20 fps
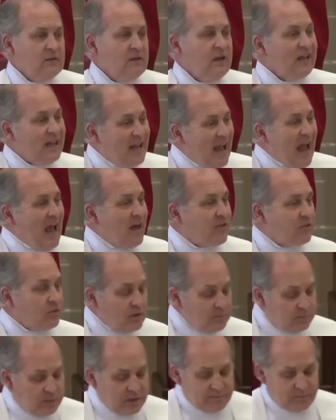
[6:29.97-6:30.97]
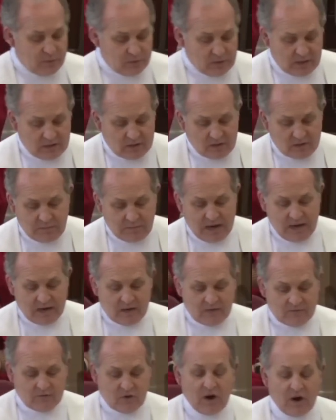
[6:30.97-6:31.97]
and gathering people into the
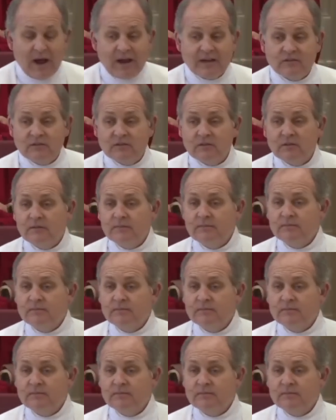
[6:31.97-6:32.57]
body of Christ.